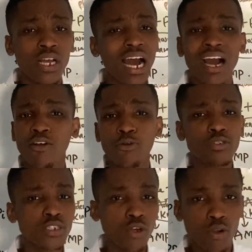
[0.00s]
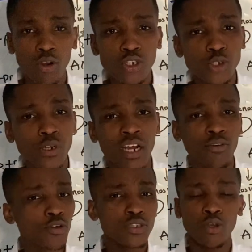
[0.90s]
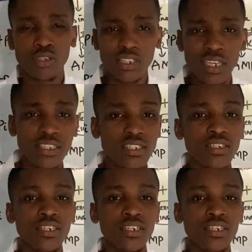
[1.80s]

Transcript: across your country, across your state.